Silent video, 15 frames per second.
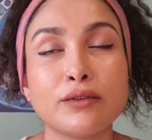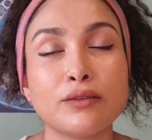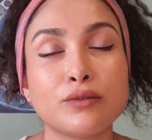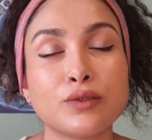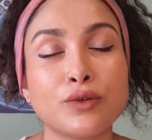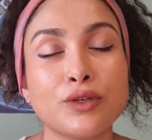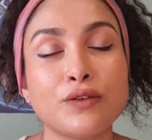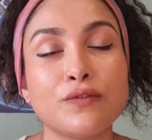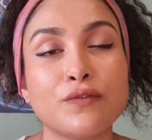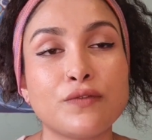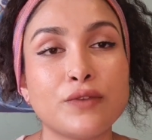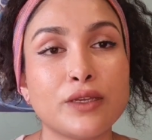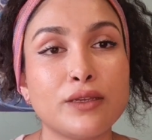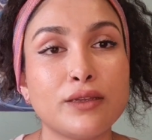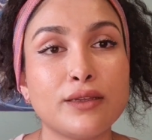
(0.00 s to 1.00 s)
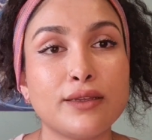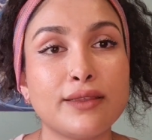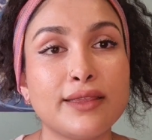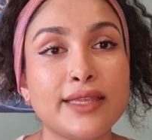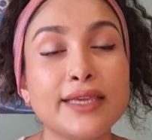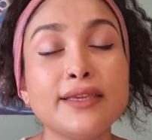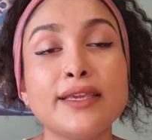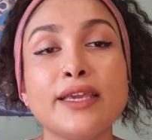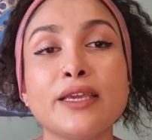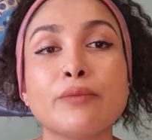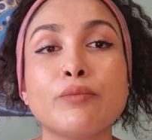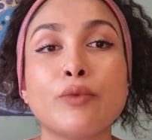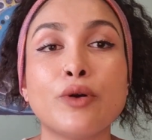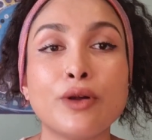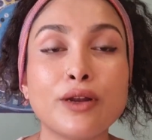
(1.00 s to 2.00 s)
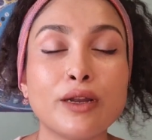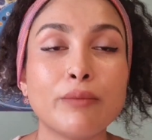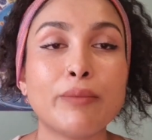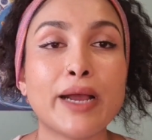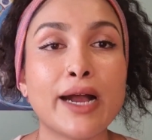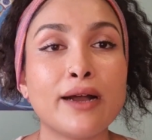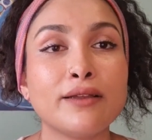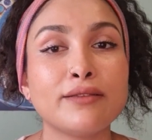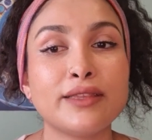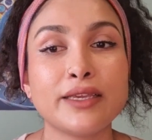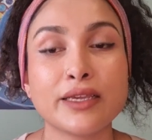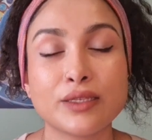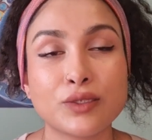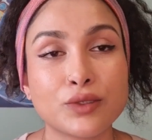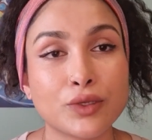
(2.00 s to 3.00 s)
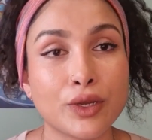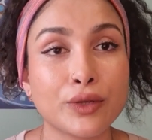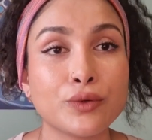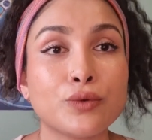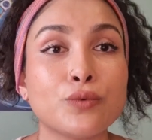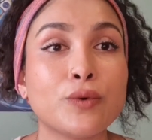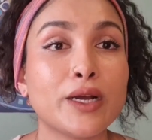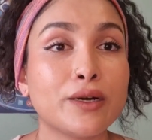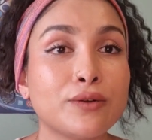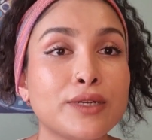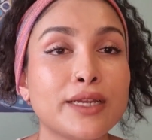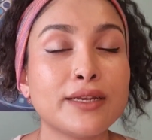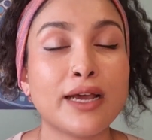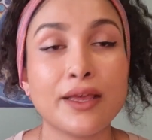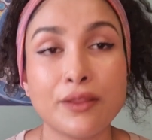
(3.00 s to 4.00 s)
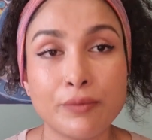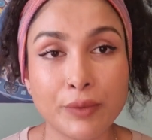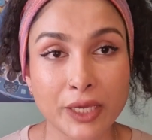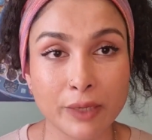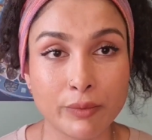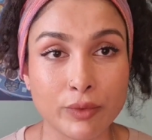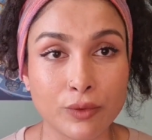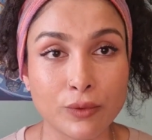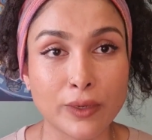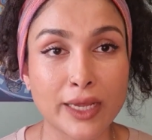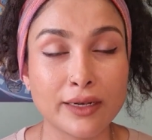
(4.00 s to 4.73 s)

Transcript: sort of thinking more about the external world and other people